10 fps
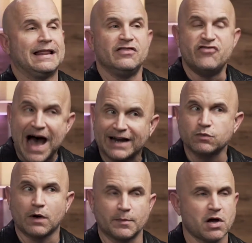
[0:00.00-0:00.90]
That is
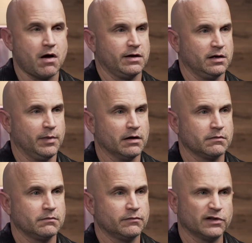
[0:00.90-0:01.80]
what I'm talking about.
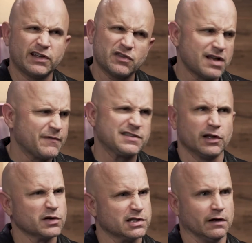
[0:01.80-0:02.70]
The little stuff is
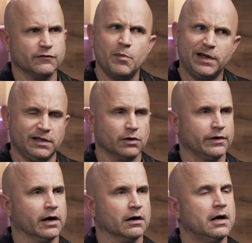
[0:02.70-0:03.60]
little stuff. No big deal
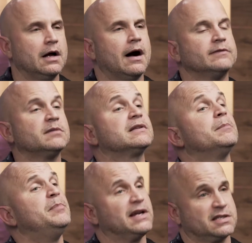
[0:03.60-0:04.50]
there. I'm talking about the
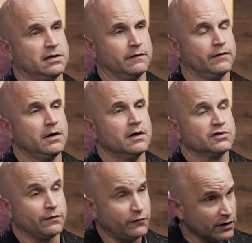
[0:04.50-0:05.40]
big stuff. So
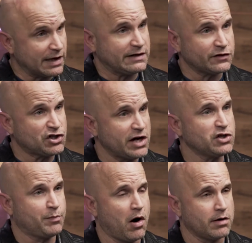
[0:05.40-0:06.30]
if you feel like you have to change
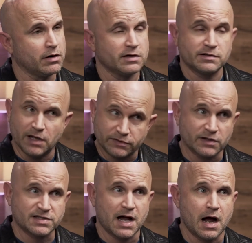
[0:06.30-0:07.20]
your partner, telltale
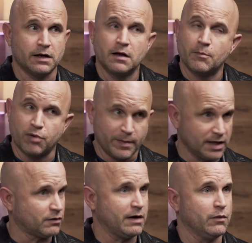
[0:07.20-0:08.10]
sign, probably not
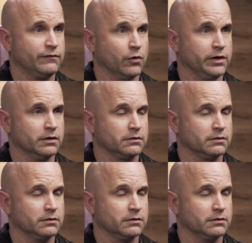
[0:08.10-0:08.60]
the right one for you.